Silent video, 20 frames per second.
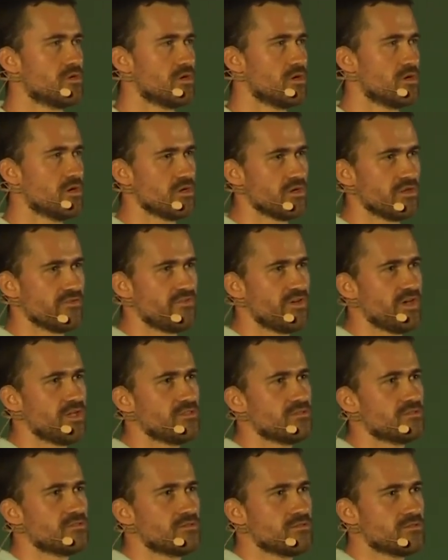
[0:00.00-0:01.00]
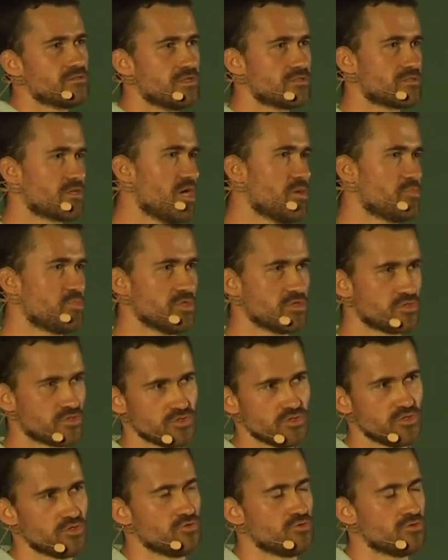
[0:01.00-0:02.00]
an event that happened to
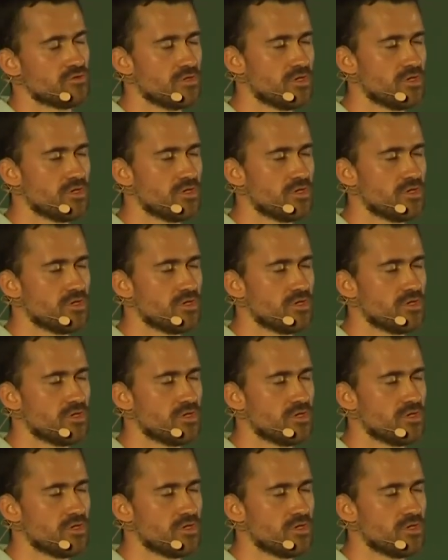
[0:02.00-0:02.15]
you.